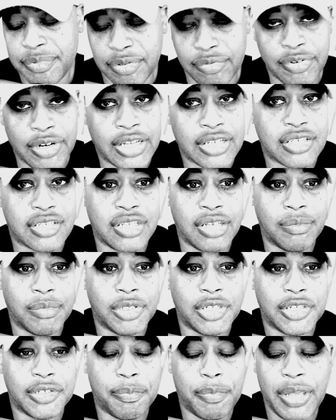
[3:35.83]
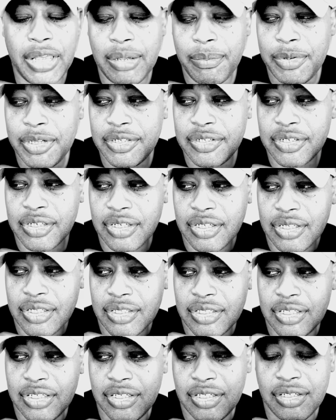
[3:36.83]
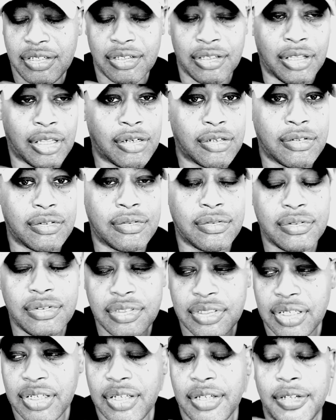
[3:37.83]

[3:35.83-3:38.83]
direct stimulus payments, the loans.